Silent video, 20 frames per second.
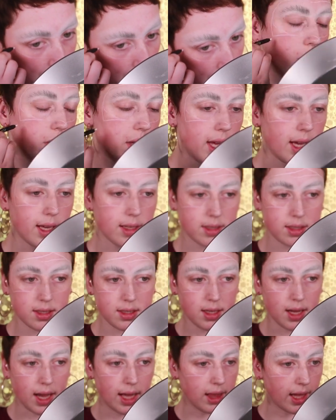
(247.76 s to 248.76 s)
Oh
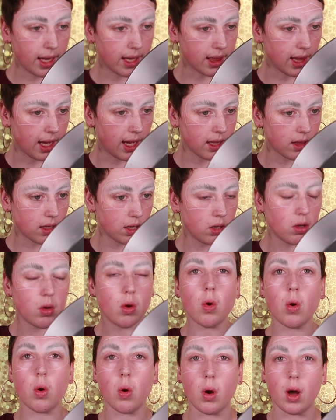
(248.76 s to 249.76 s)
yes, I like that.
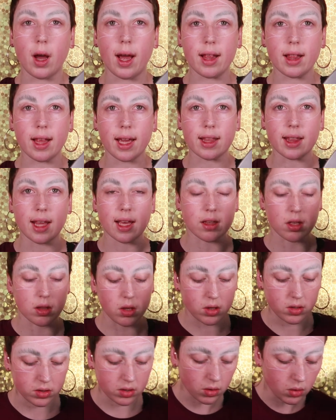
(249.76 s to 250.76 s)
Oh, I like that a
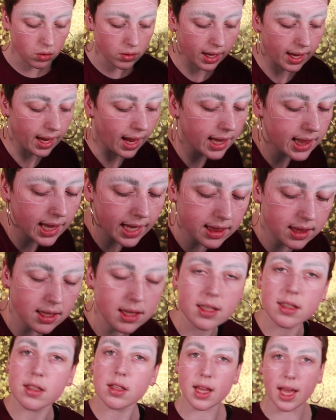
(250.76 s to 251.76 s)
lot. Okay, I like the
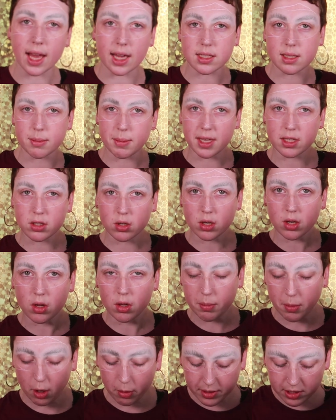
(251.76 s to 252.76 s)
little
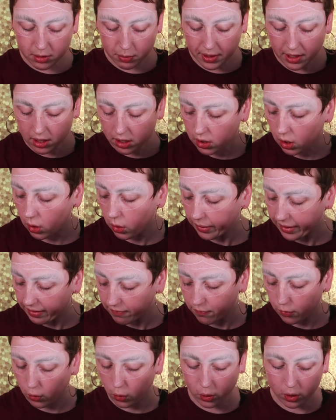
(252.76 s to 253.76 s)
asymmetrical moment we are
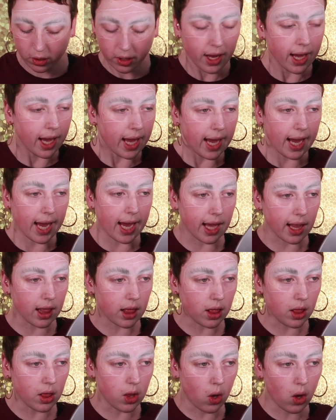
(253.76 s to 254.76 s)
going for.
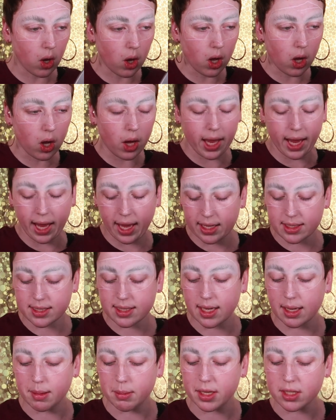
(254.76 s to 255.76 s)
Hello,
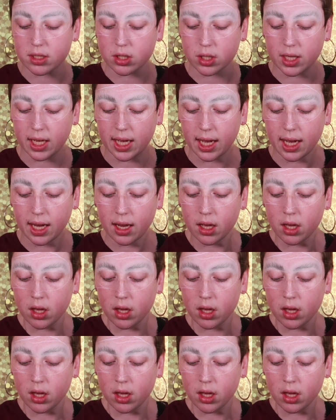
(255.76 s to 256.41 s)
asymmetry.